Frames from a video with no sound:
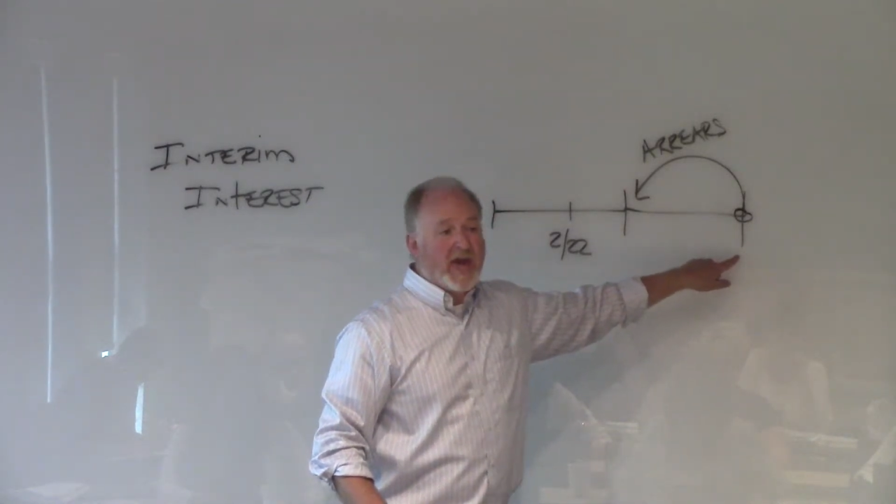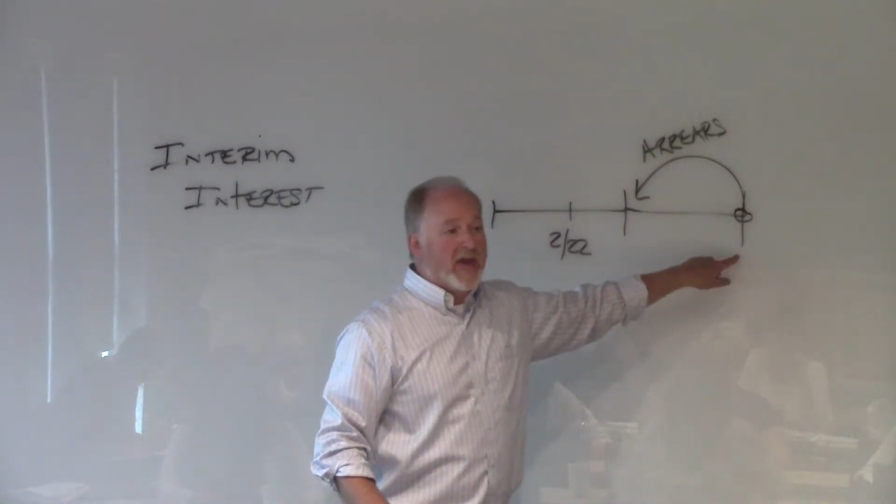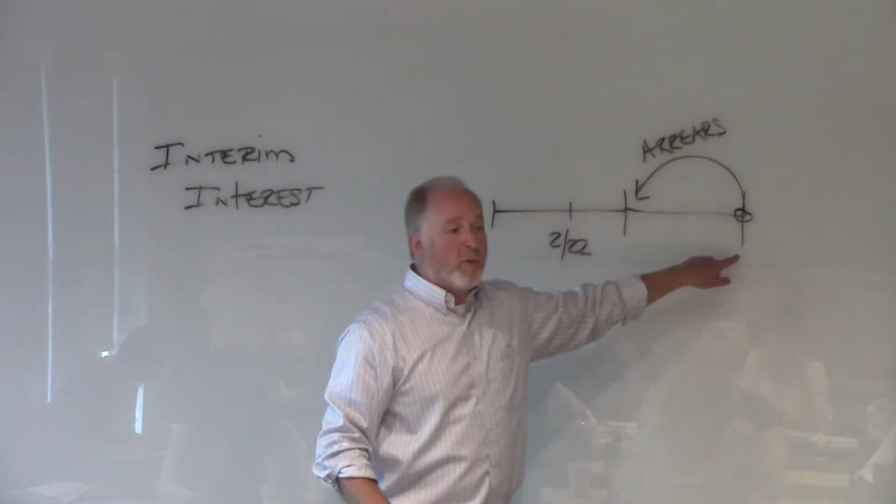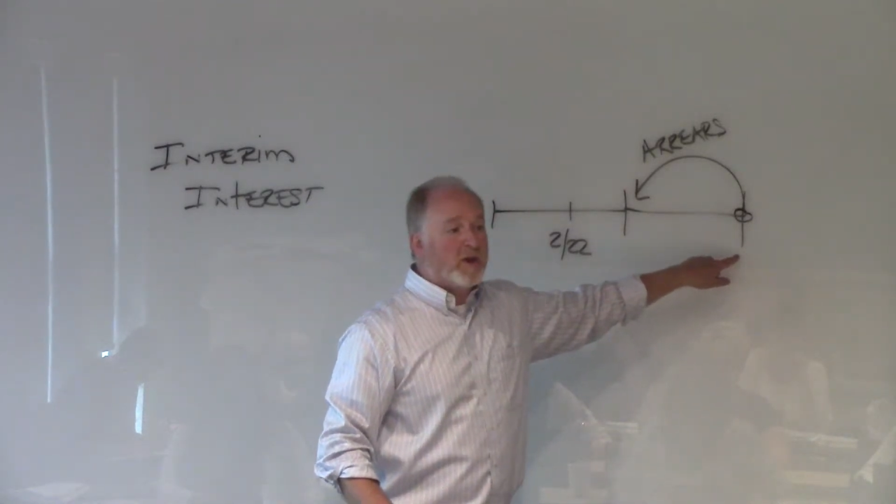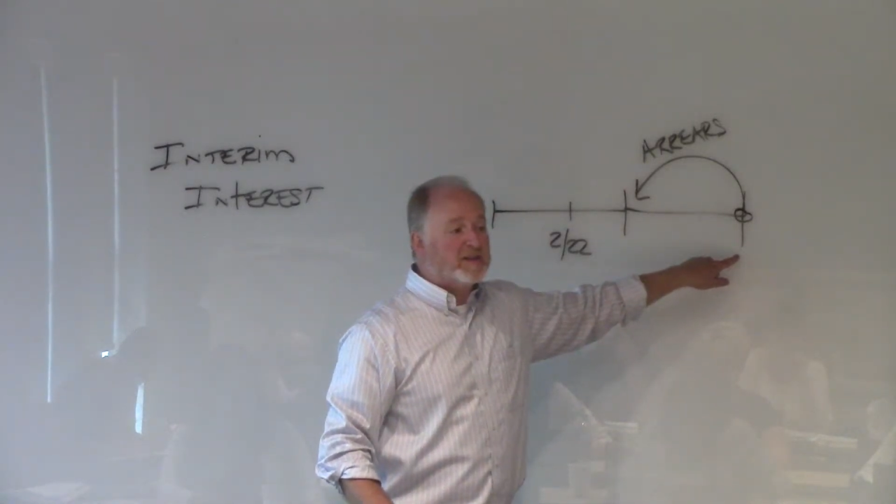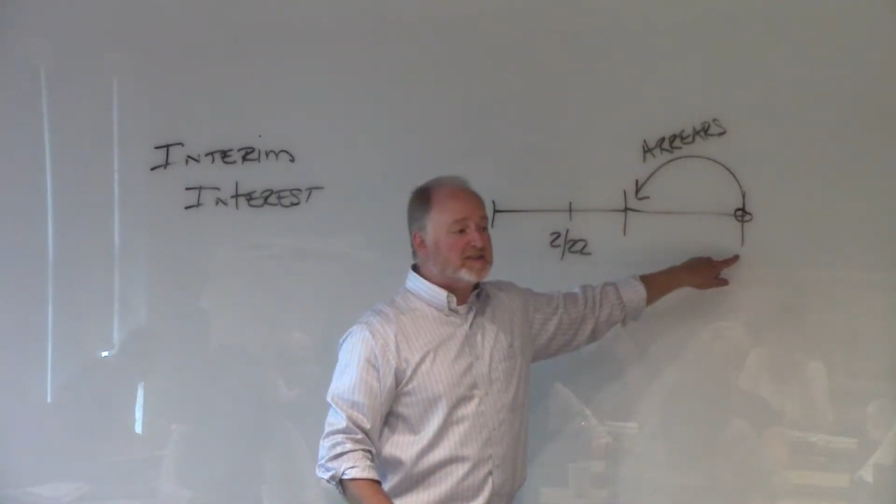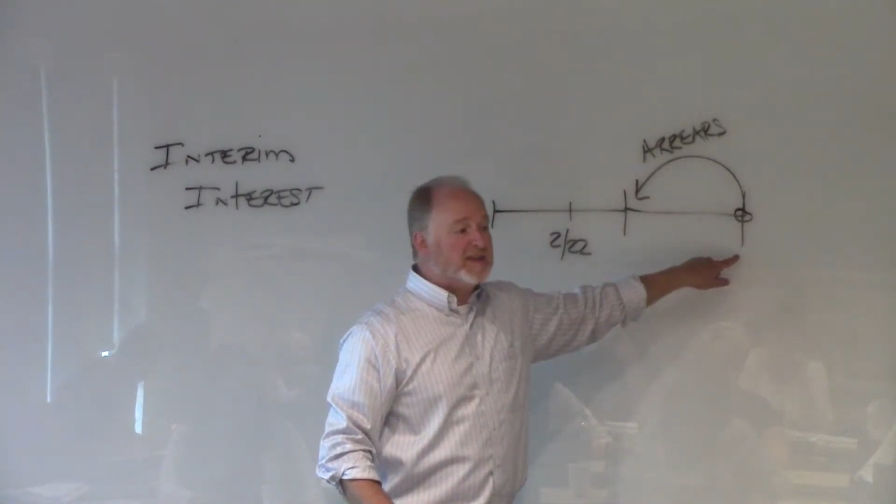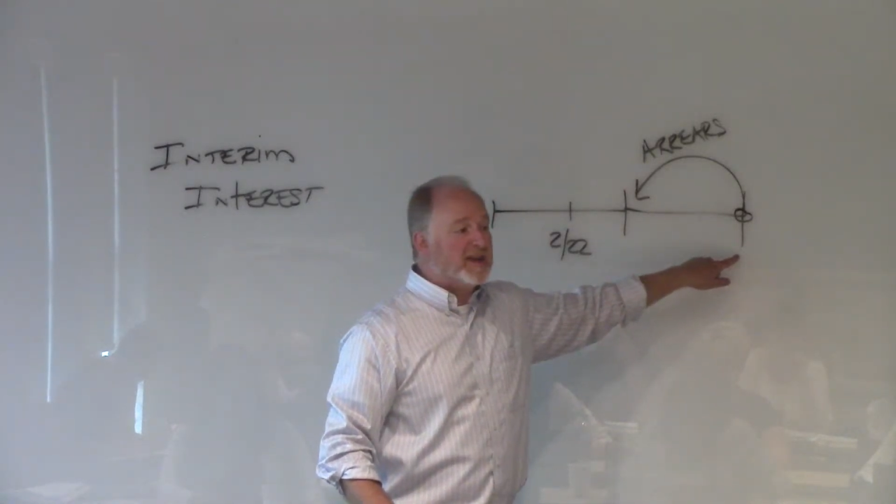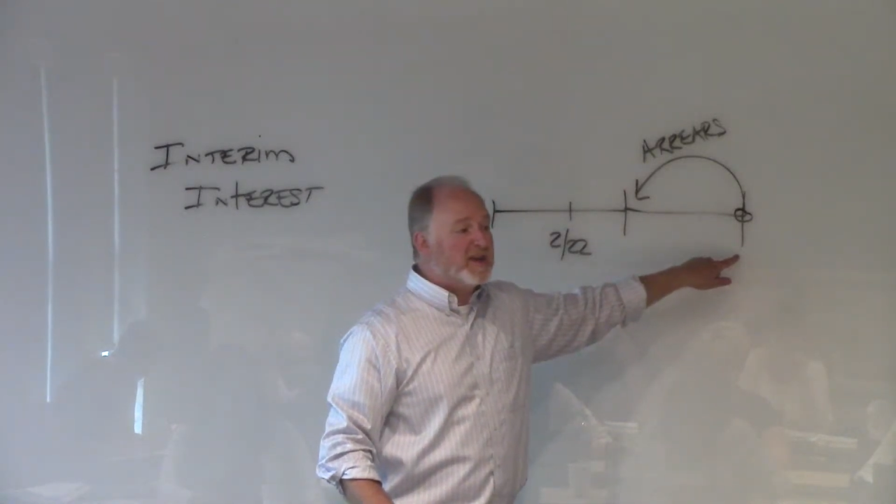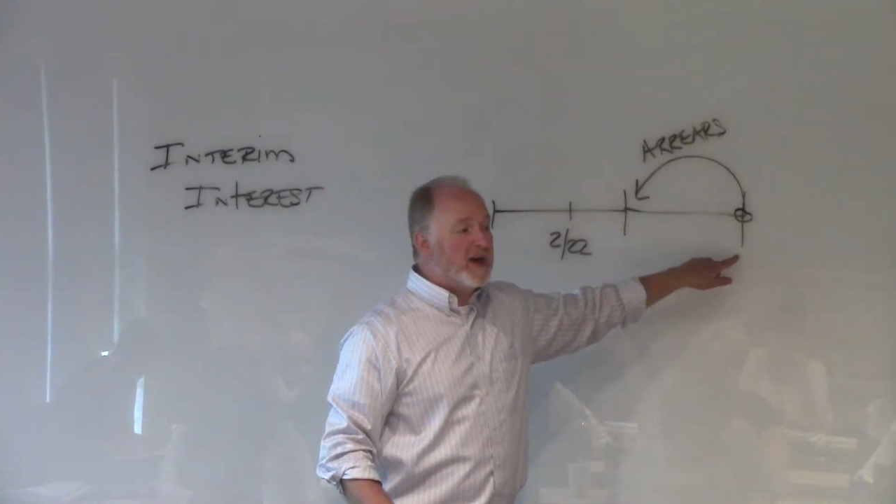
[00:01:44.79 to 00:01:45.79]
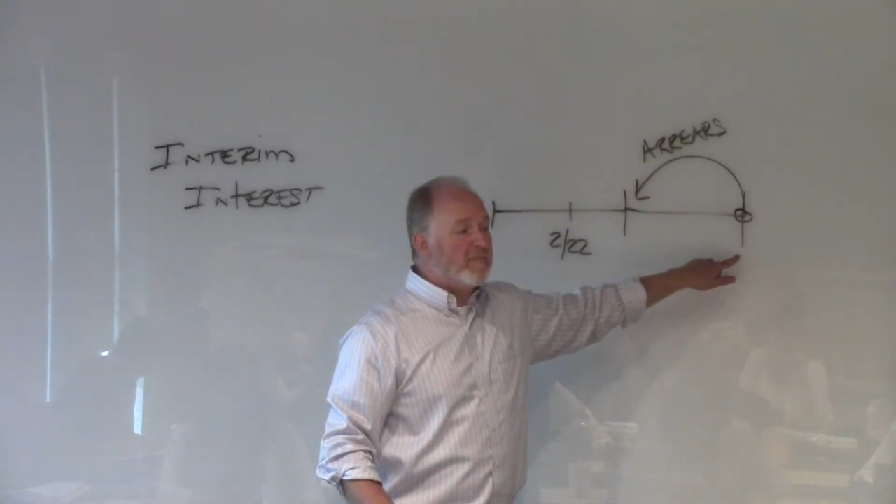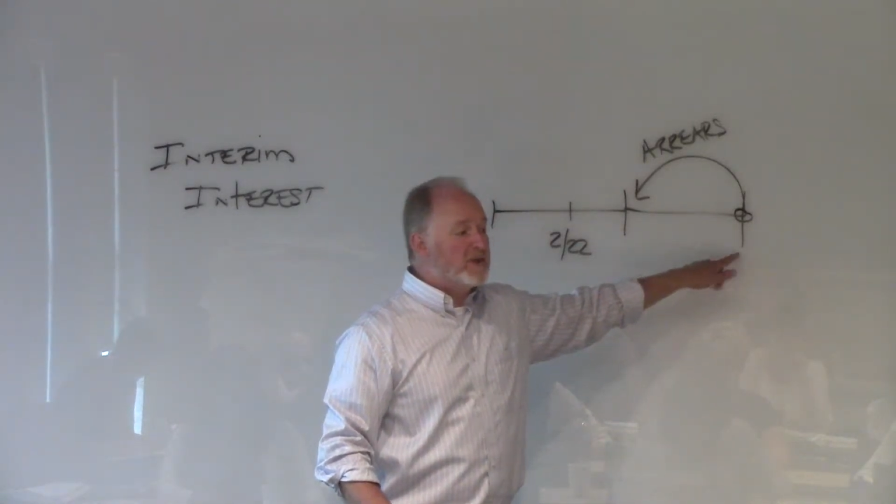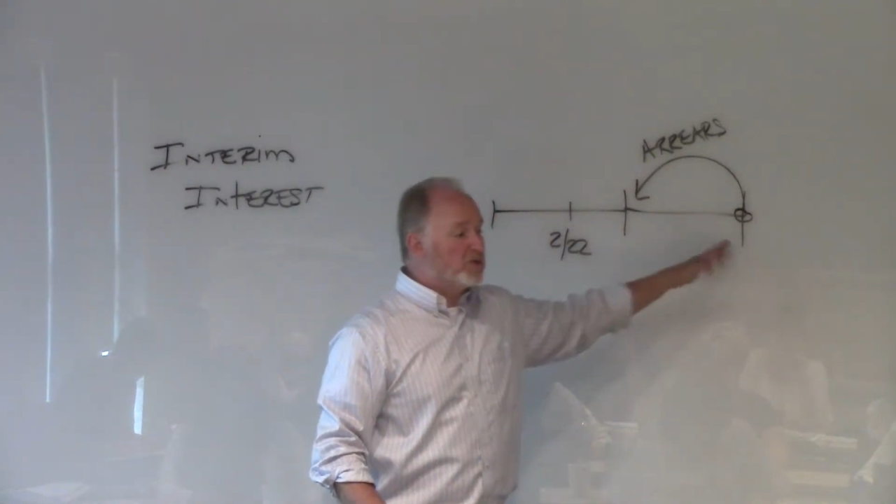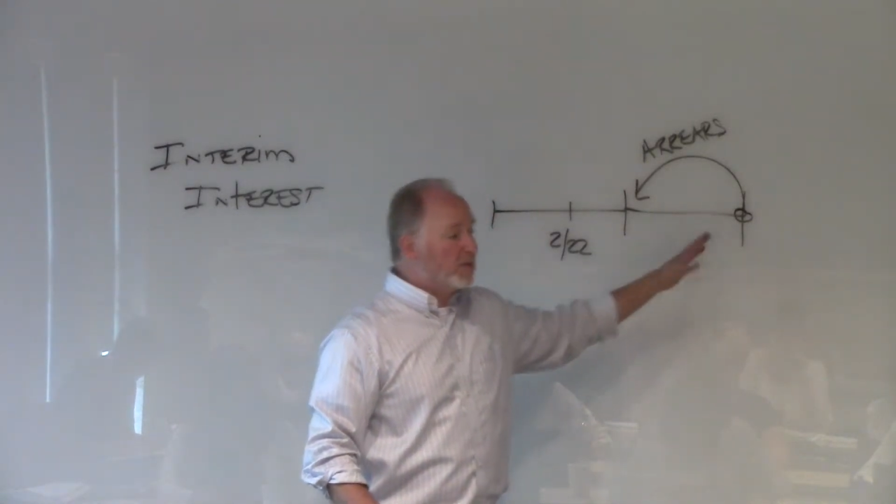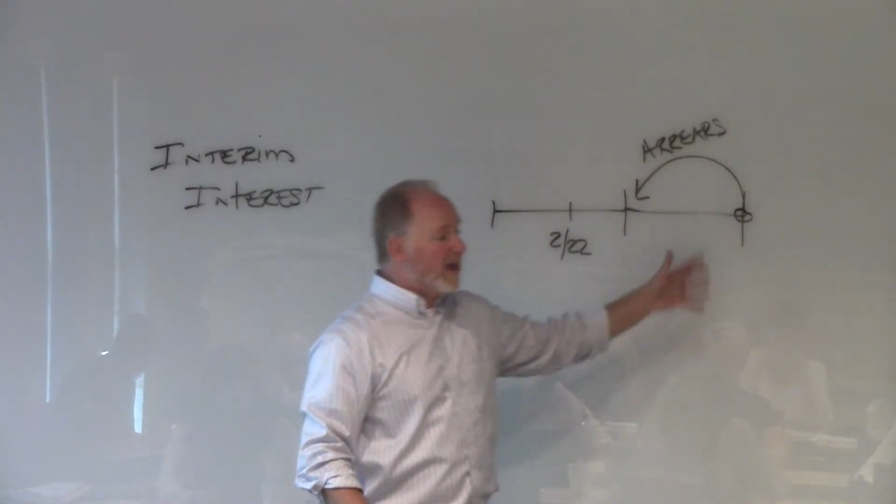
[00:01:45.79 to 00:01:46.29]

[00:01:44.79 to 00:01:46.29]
And what it's setting up is your